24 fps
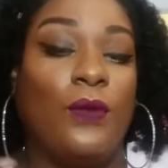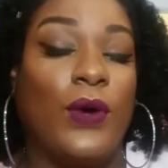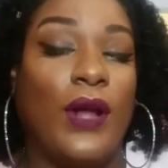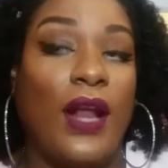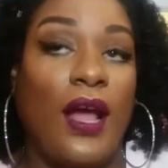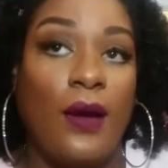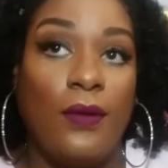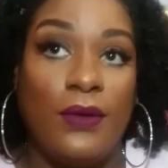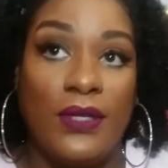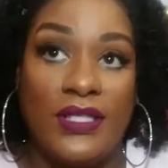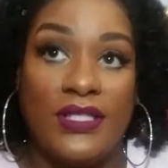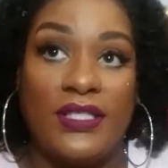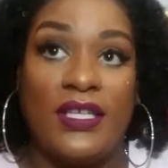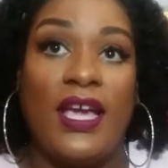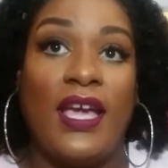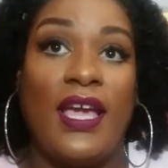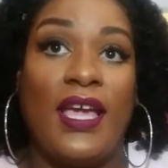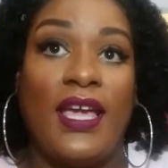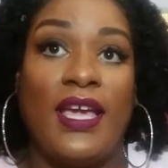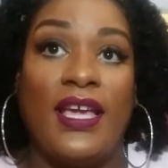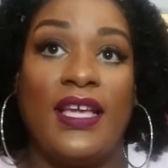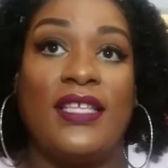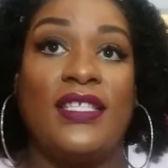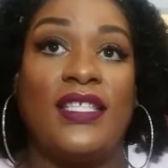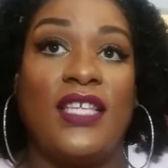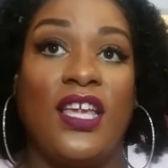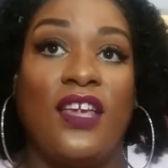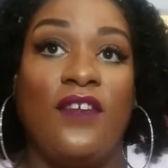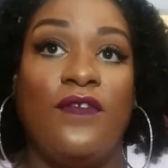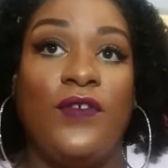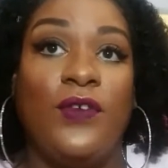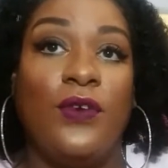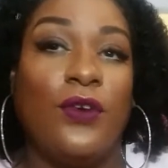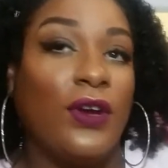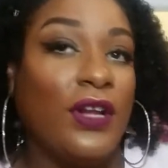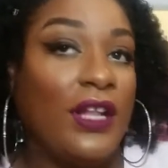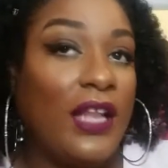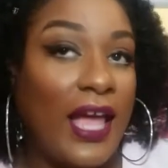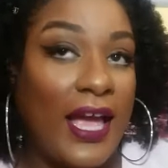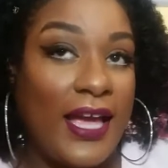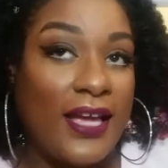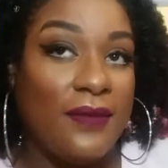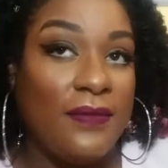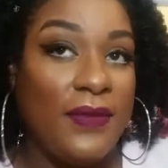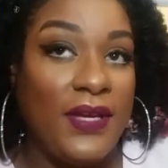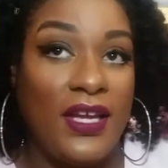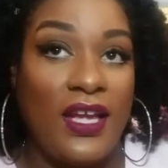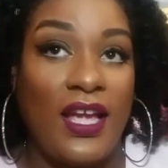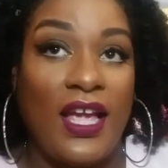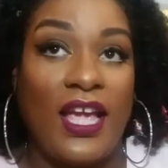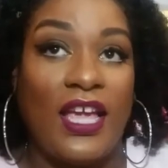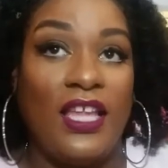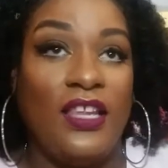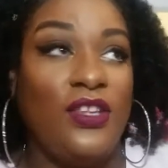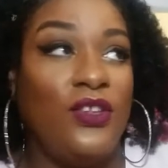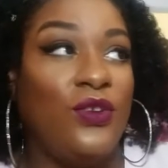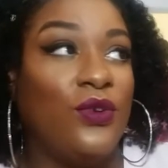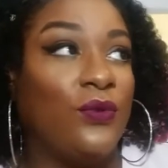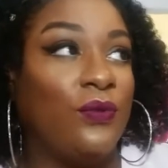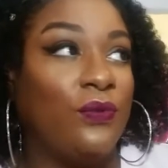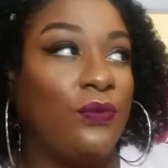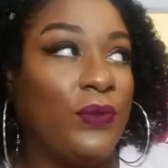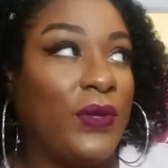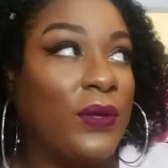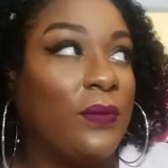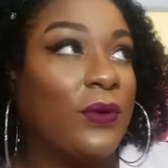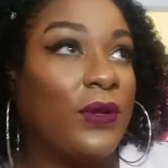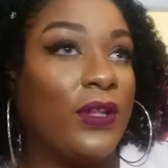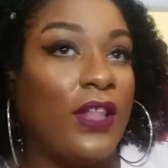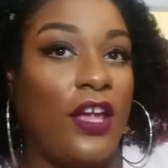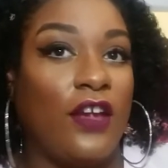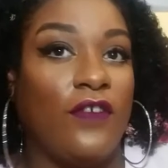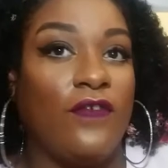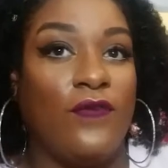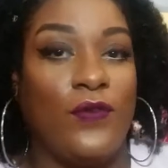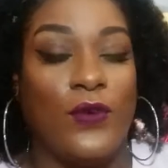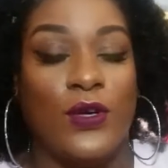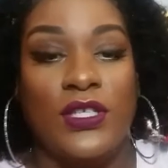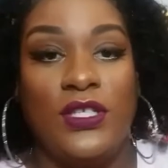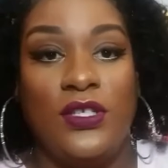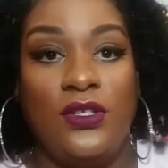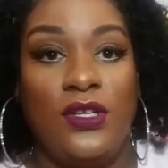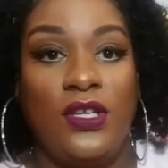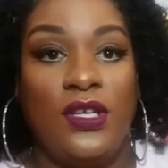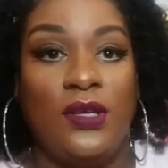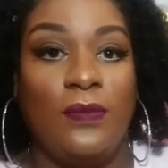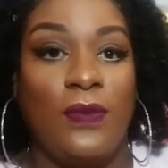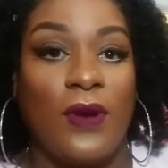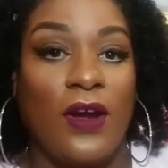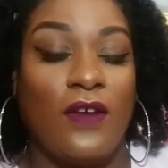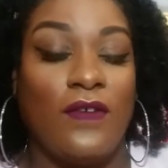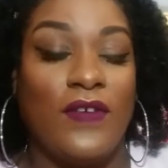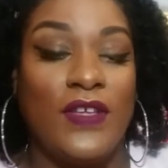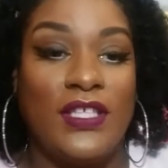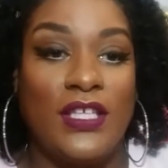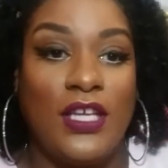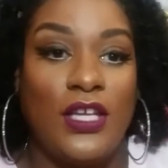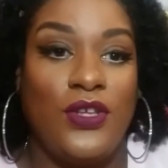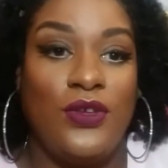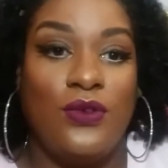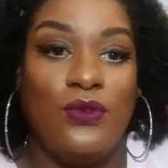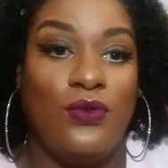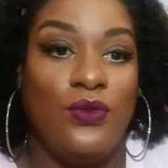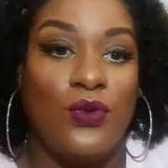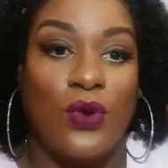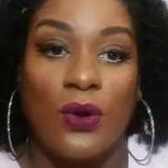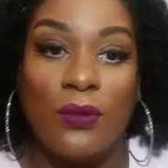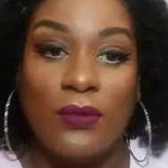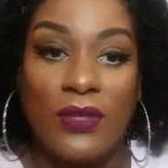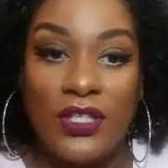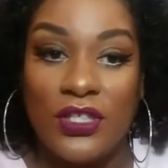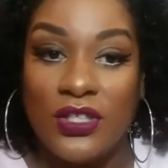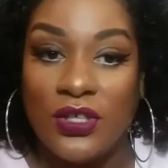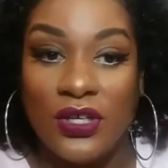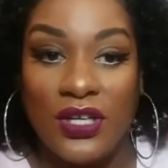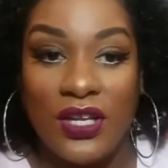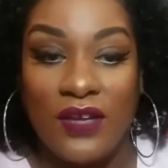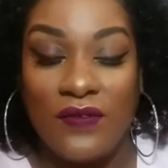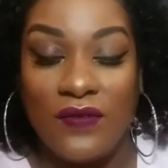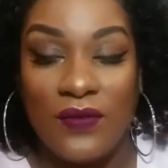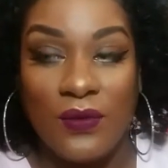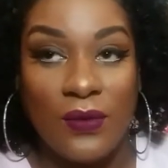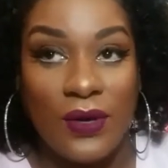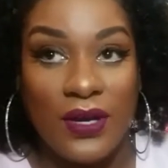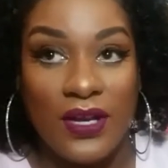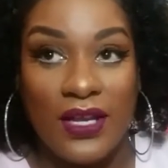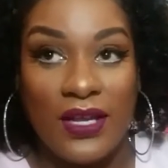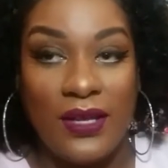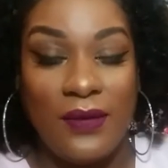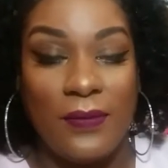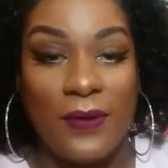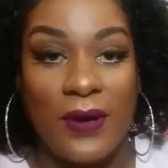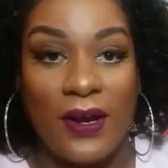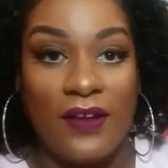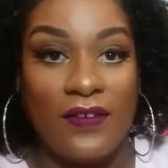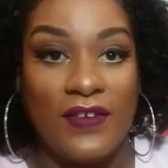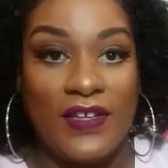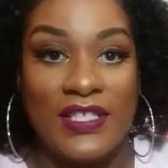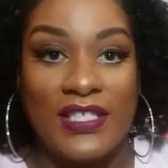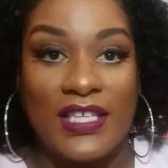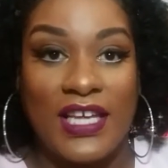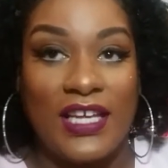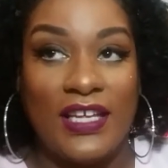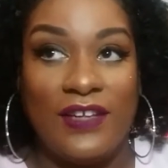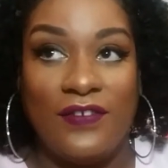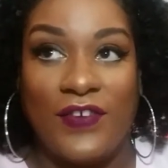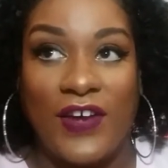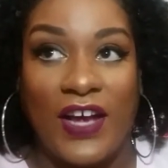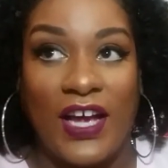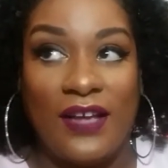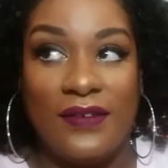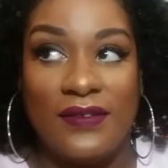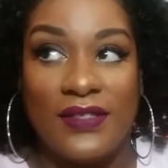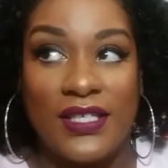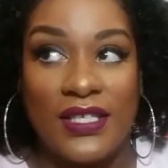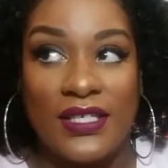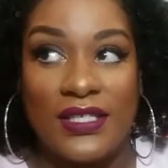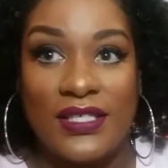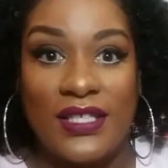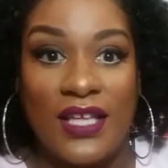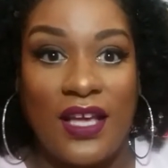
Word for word: What I would say is, if you're like me and people are like forcing you to eat breakfast, and you normally don't even want to eat breakfast at 5, 6,